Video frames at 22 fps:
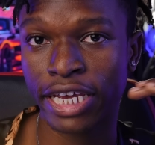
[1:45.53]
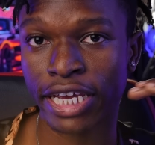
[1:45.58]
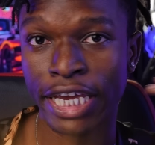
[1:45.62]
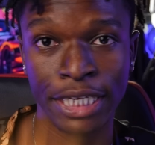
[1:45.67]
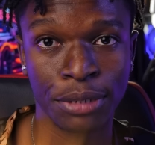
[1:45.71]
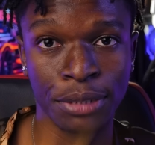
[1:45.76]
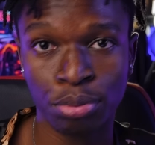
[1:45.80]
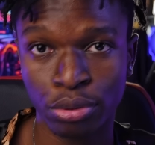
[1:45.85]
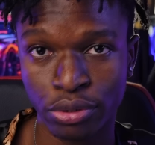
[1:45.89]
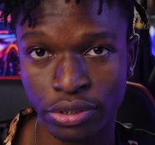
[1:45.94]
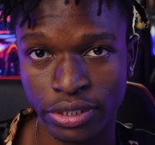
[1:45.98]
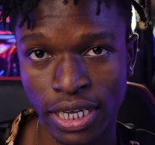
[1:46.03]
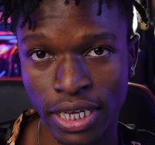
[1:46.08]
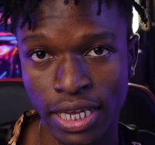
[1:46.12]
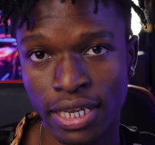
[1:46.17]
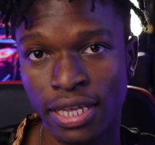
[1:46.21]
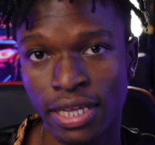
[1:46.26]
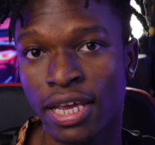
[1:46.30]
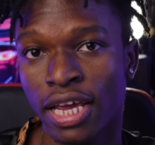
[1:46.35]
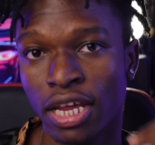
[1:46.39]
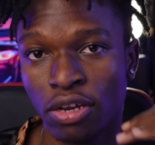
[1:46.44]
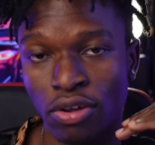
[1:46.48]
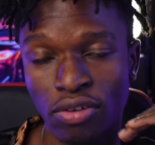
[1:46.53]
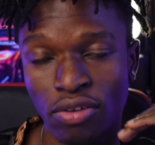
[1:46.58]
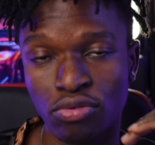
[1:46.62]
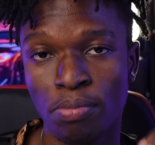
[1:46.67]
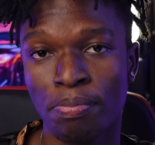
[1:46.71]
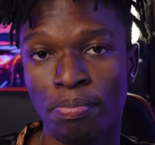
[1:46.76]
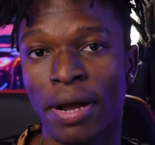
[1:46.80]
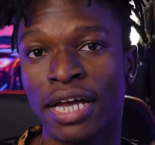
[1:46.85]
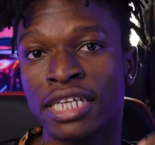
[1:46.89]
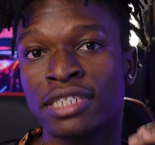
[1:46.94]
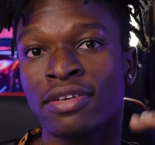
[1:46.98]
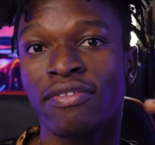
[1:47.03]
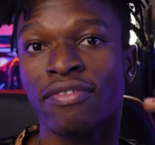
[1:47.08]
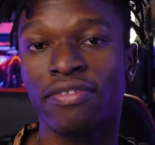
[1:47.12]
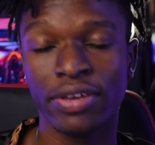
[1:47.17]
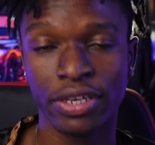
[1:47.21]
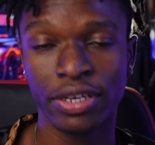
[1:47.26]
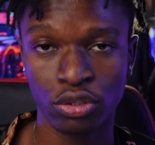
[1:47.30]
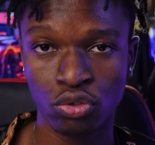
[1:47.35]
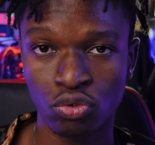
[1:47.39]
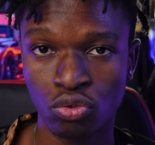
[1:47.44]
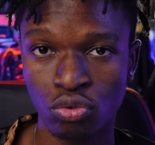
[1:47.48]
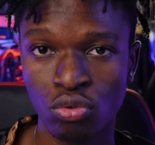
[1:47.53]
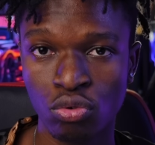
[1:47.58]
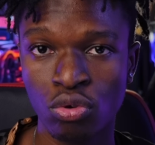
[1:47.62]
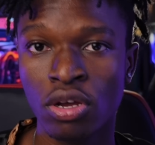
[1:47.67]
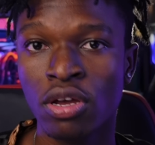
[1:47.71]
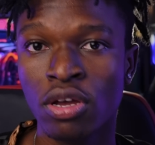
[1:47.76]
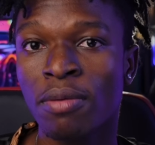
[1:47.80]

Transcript: 8%, and you have to pass phase 2